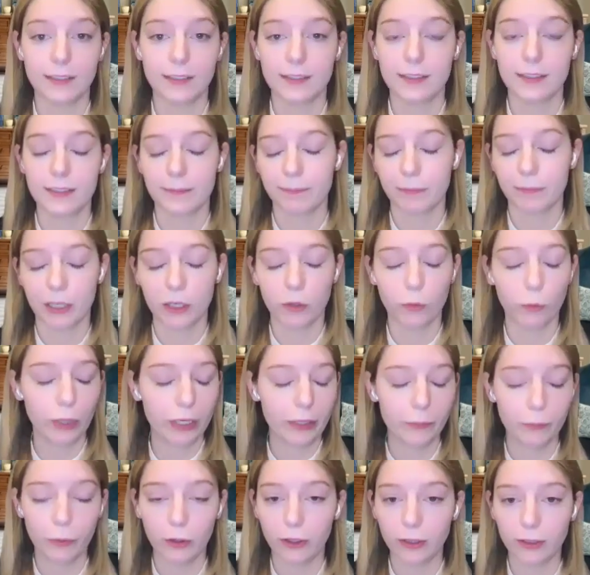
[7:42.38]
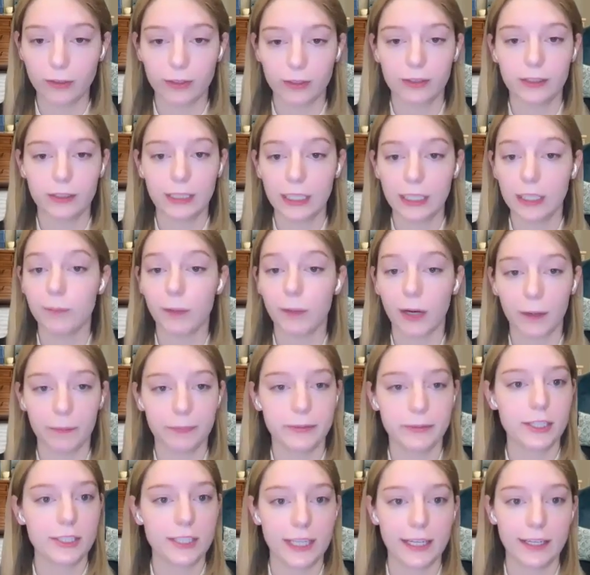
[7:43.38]
And something we will keep
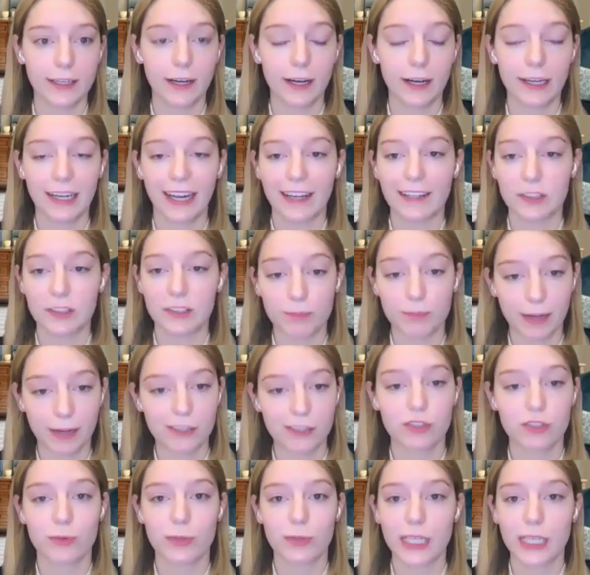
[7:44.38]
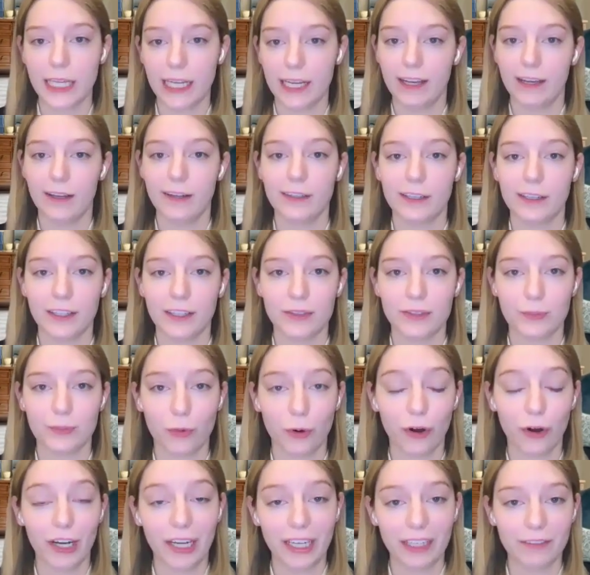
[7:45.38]
up to date on as best we can as
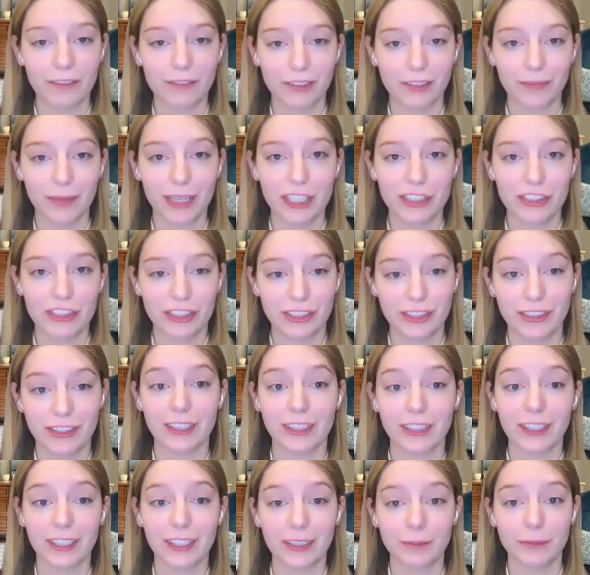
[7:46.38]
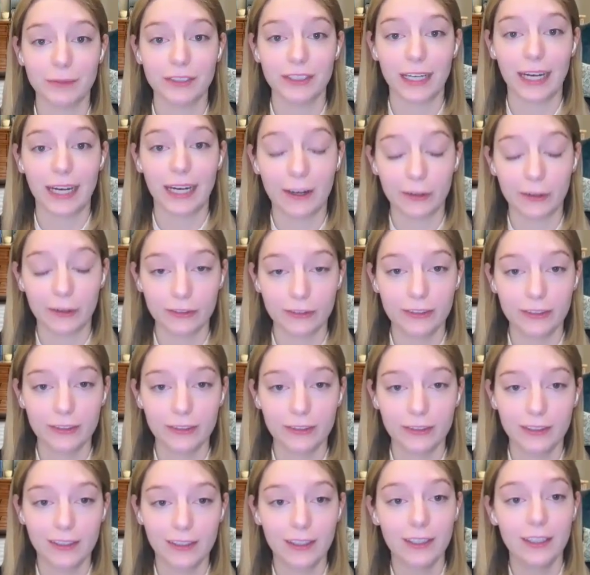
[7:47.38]
more information comes out.
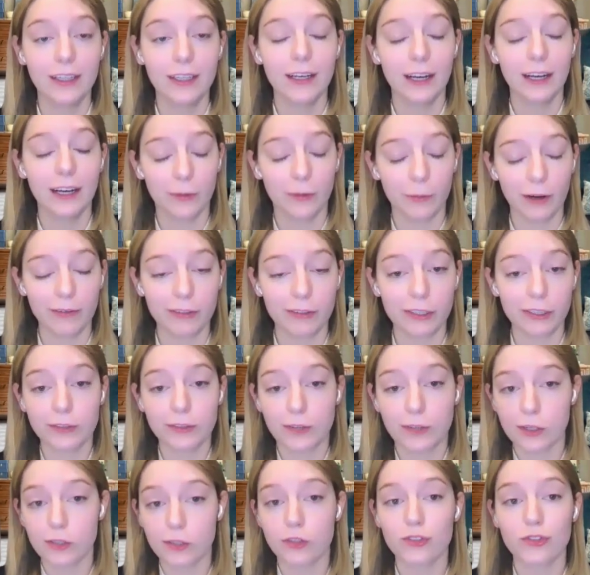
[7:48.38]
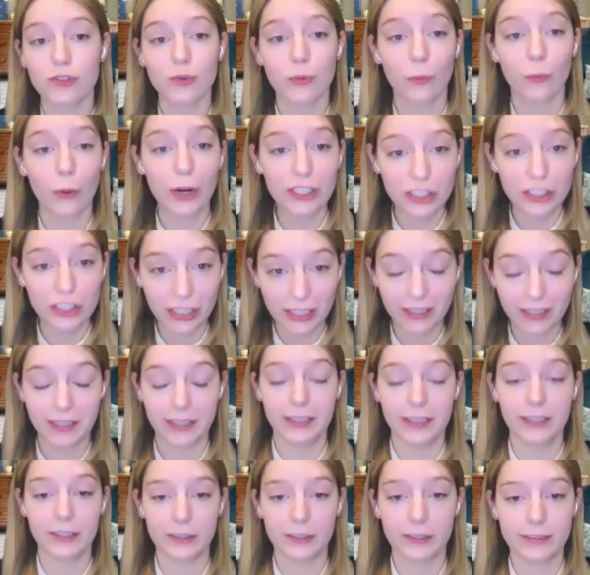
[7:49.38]
However, switching
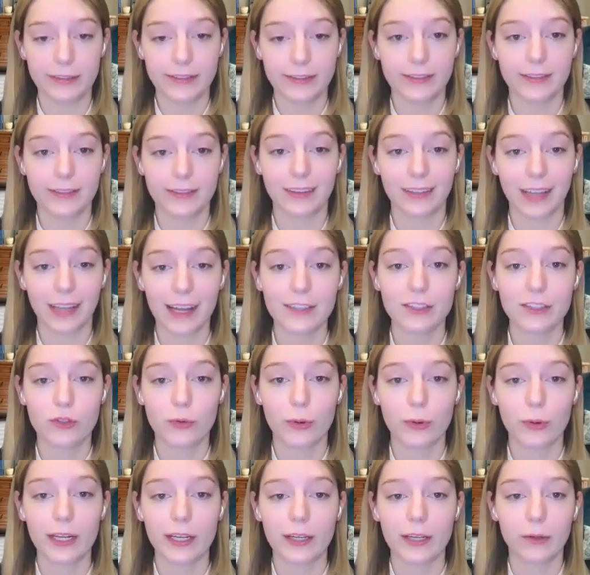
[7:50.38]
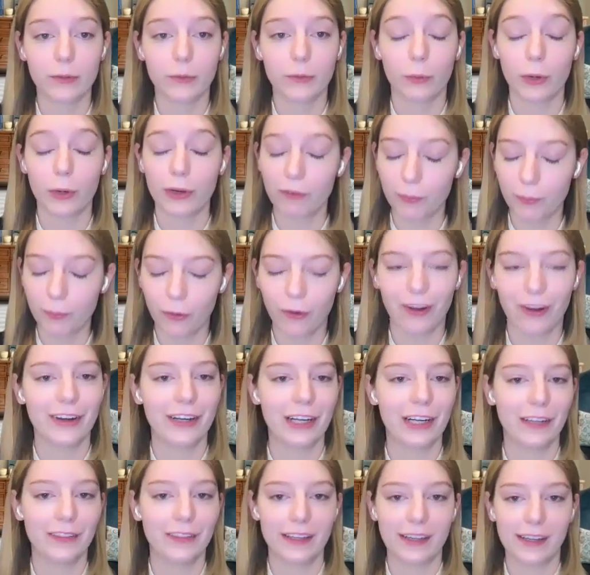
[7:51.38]
gears, last week we
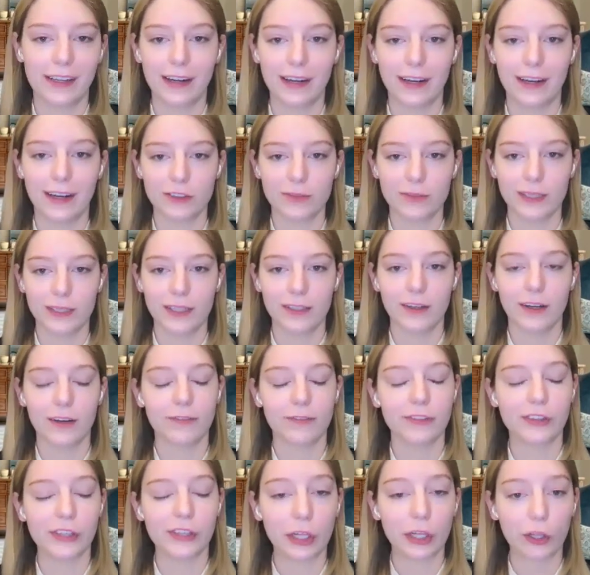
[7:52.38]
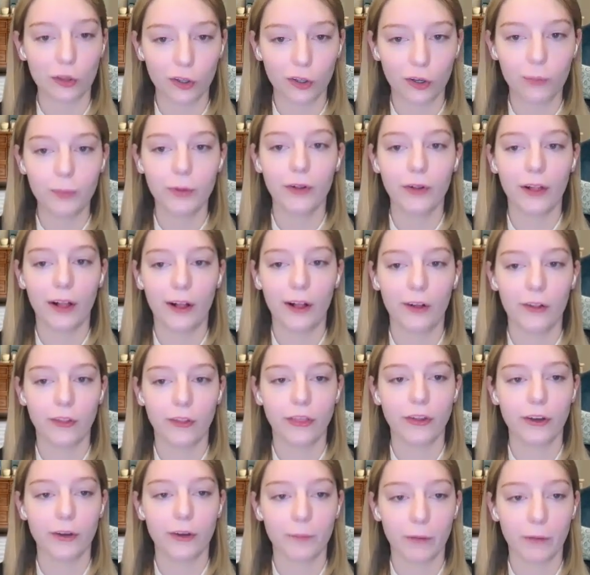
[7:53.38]
reported on the announcement of the global
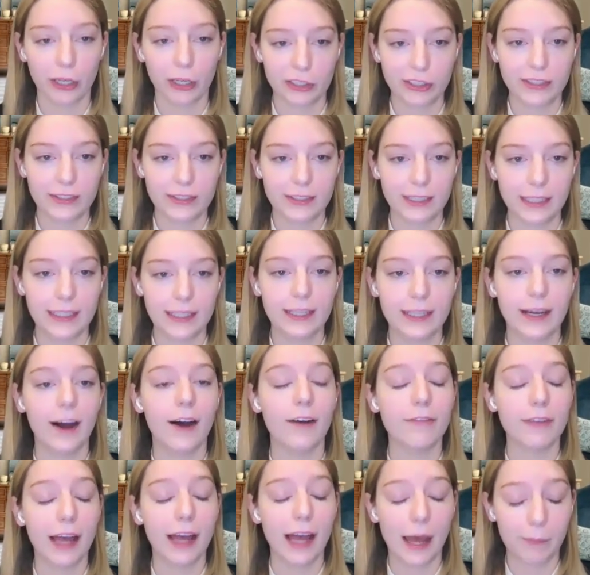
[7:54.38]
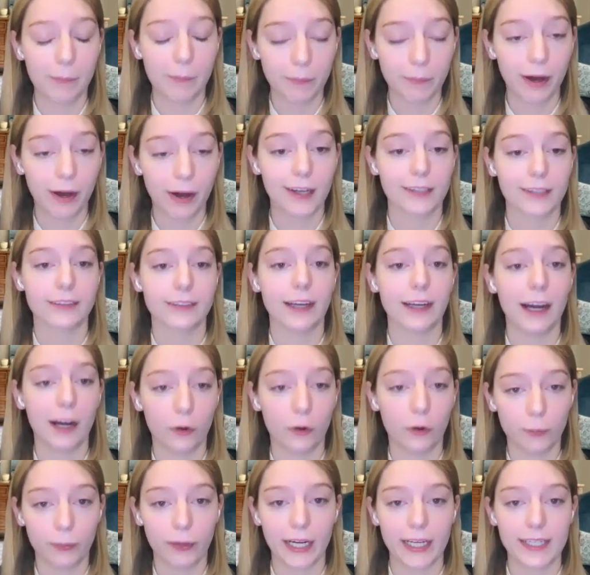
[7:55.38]
health emergency of Mpox
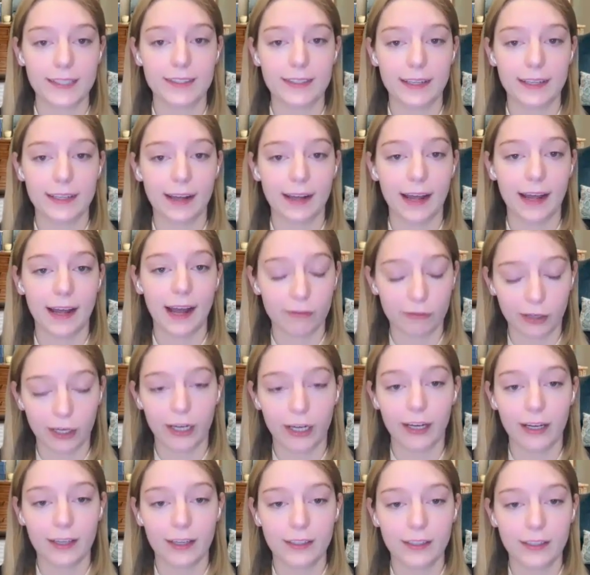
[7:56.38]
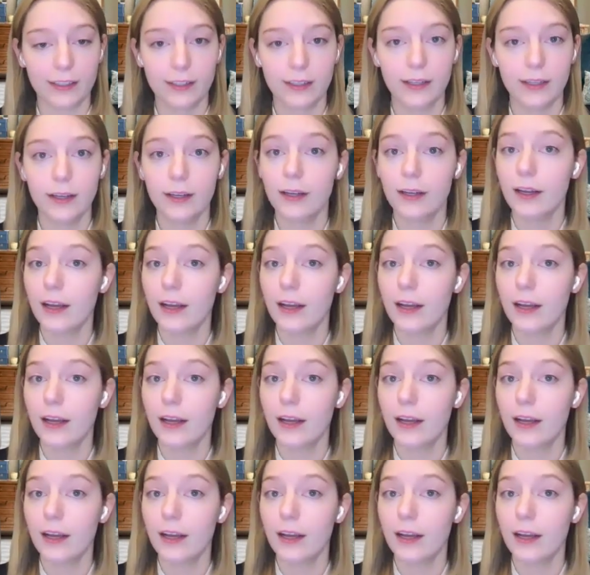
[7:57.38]
outbreaks in Africa.